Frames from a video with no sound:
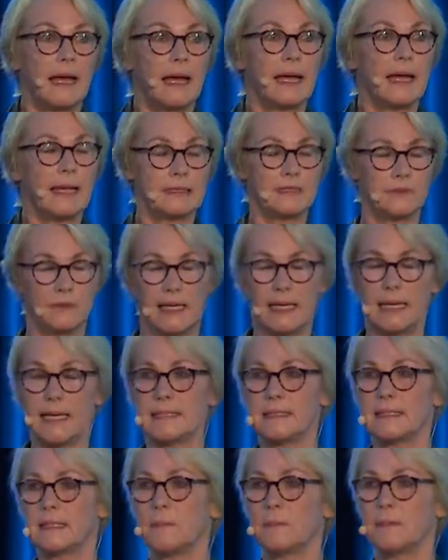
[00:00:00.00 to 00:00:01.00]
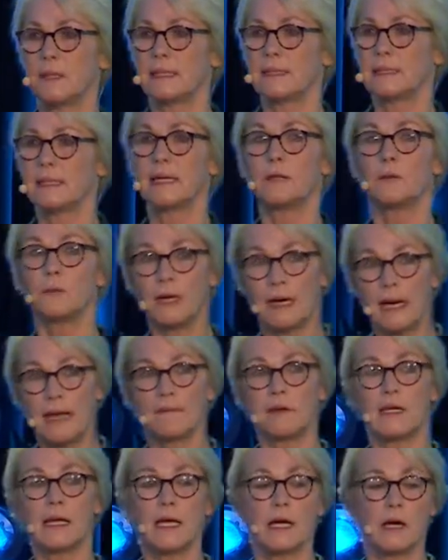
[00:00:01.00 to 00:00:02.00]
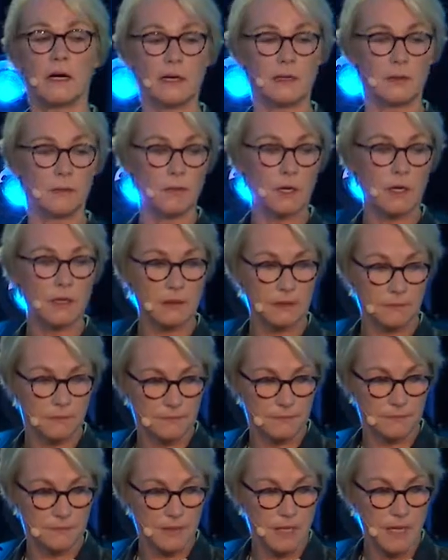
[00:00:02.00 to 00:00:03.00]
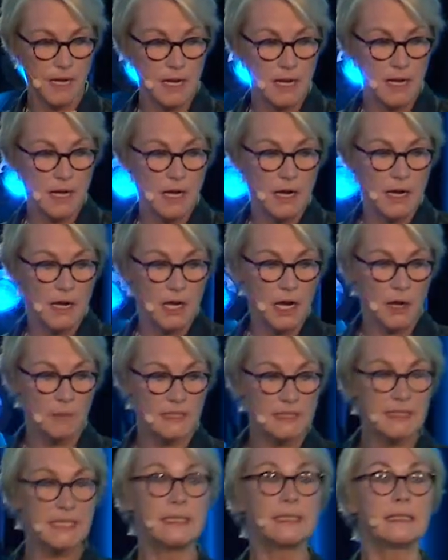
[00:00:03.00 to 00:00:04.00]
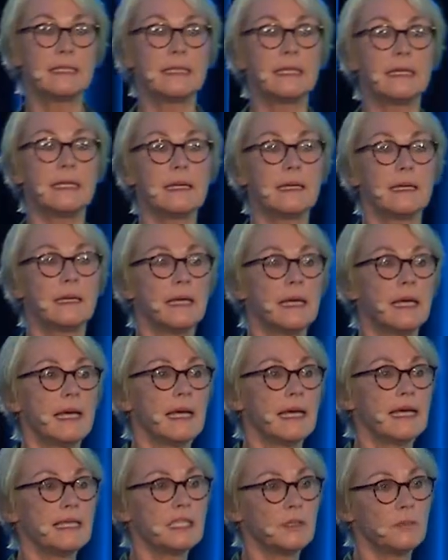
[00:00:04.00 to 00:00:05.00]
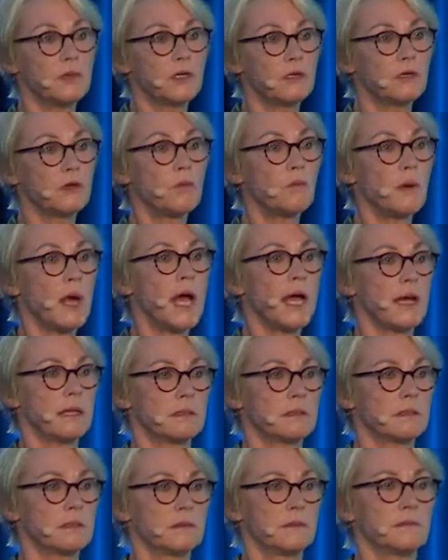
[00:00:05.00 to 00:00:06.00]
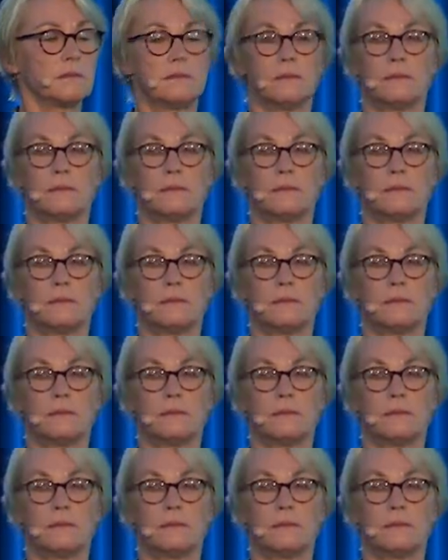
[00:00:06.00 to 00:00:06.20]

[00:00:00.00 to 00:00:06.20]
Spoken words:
It's really as simple as that, wherever they are in the world. Number 16 is about compliance.